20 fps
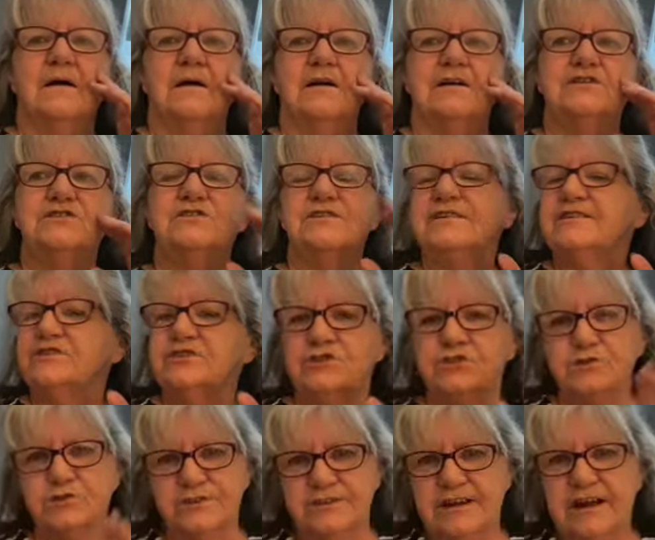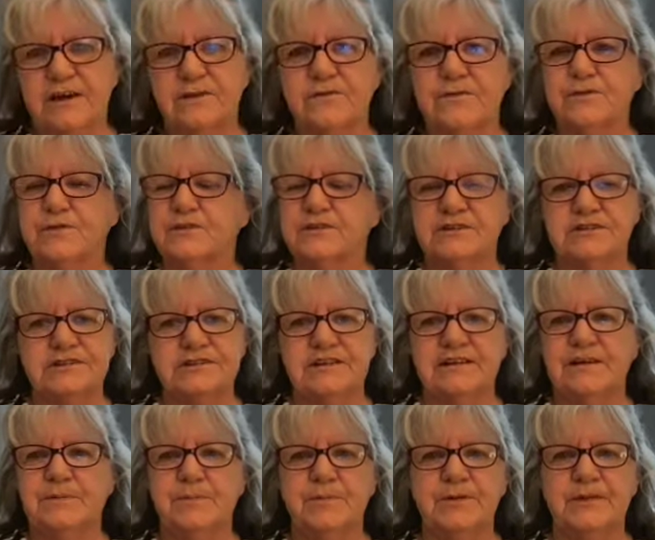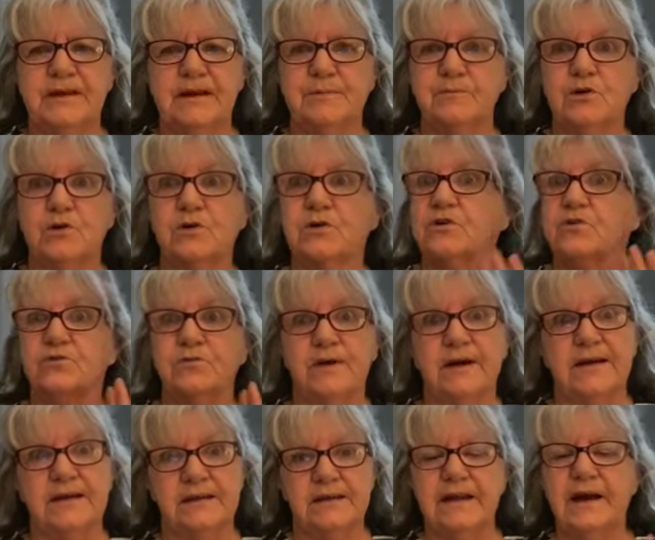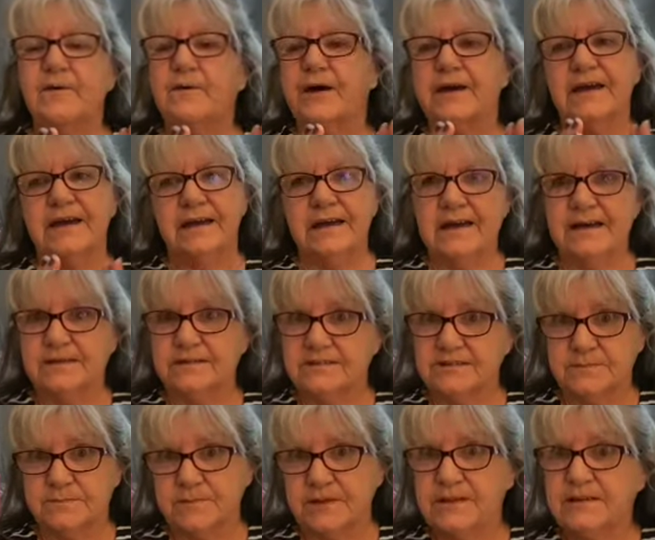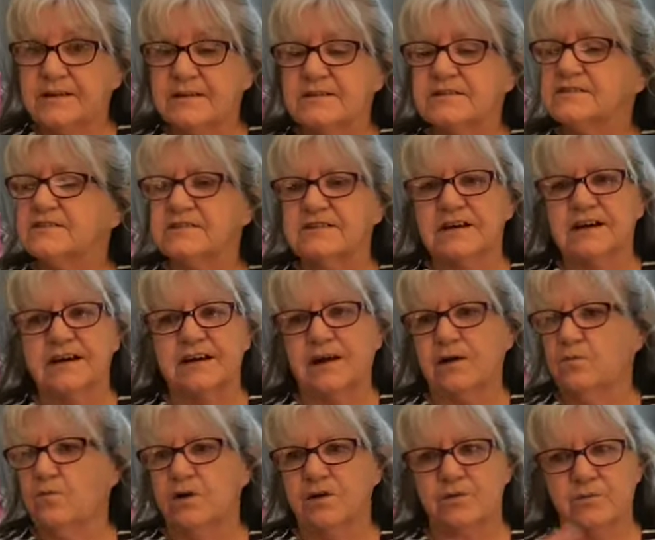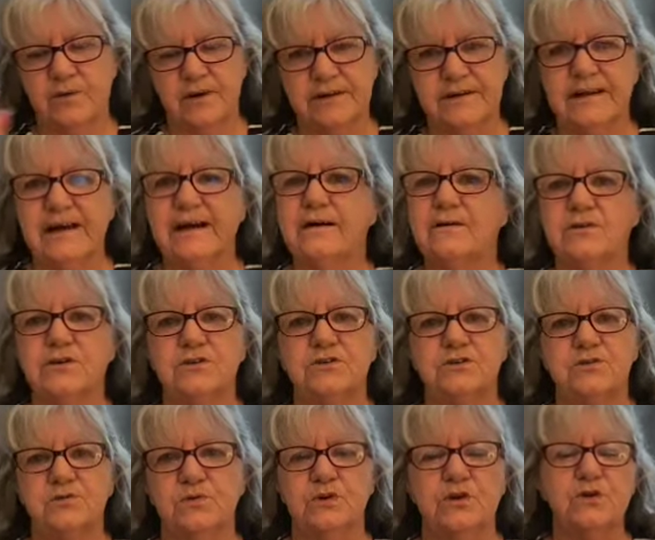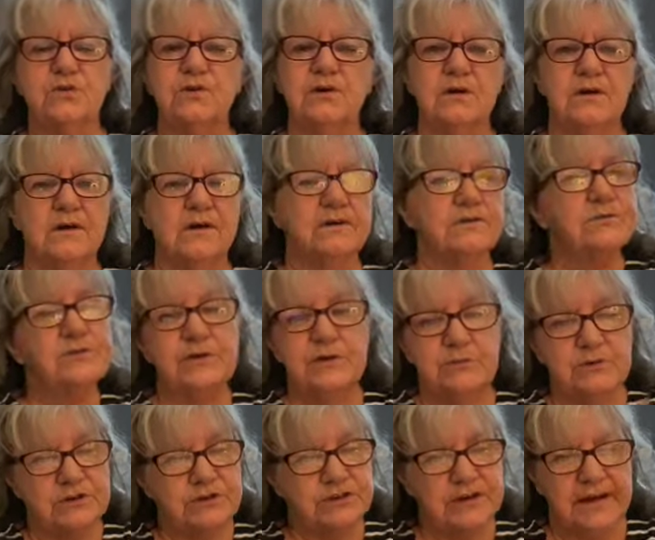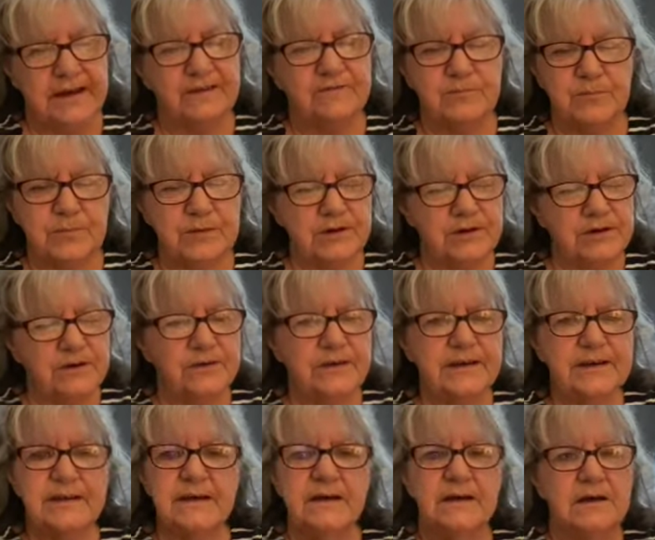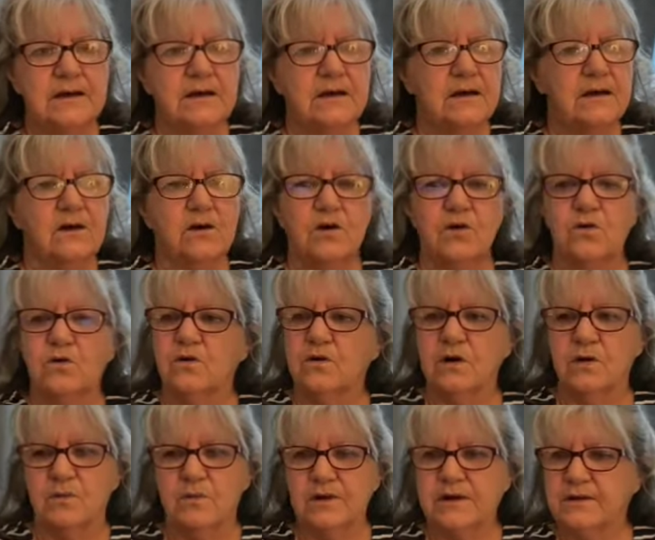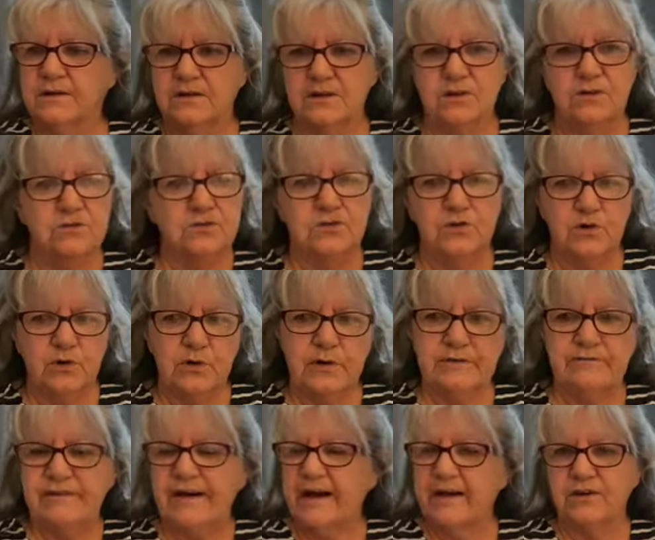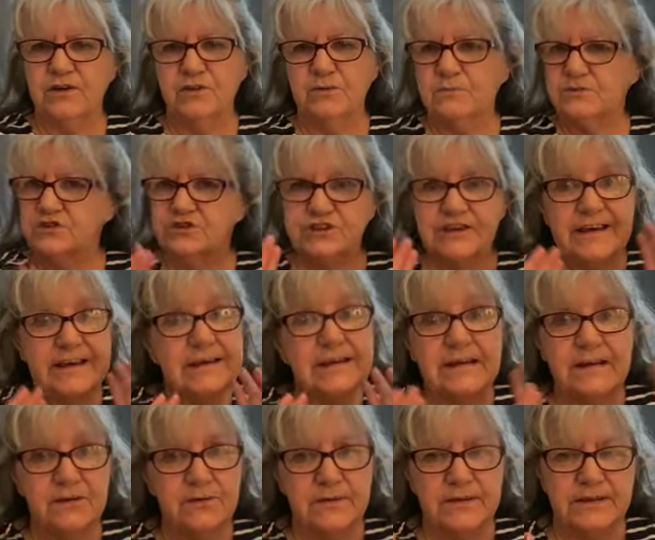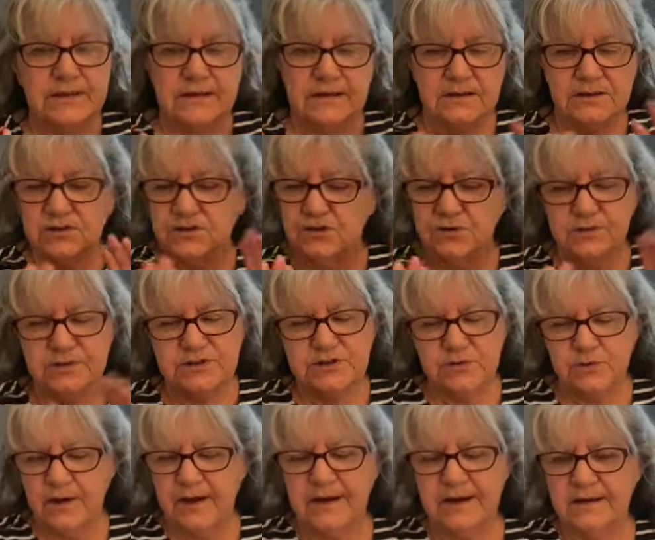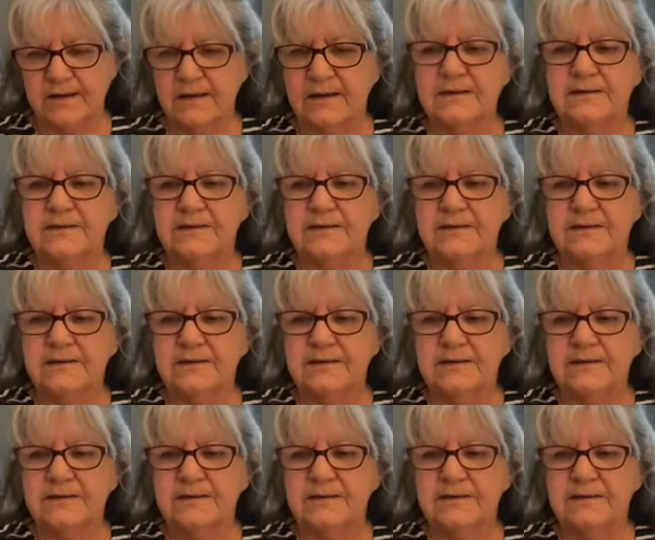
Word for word: So then she goes down for a sleep, and then I'm going, great, now I can get some things done. I want to run down and do a load of laundry, which I haven't been doing, or I want to, you know, do a quick vacuum. She can't hear a thing, so it's okay.